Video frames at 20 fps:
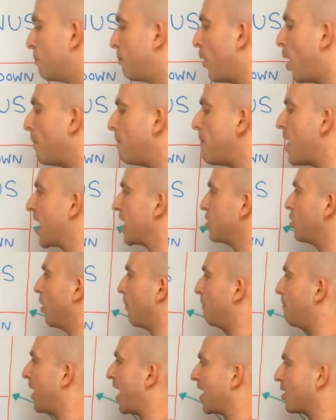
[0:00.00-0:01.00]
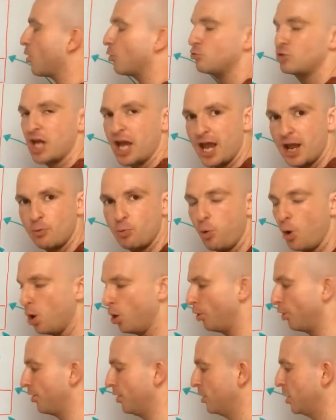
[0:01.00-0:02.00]
Bob might not buy on day
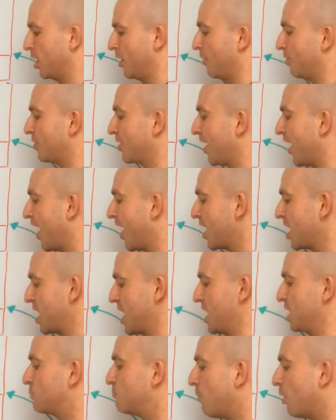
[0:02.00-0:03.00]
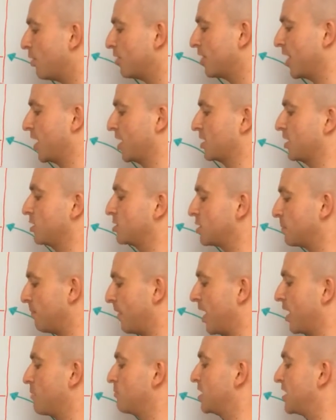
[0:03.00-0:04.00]
1, okay? He's more likely to
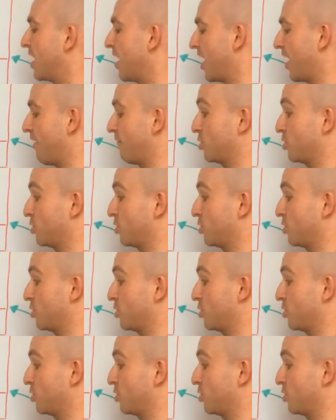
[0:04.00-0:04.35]
buy on day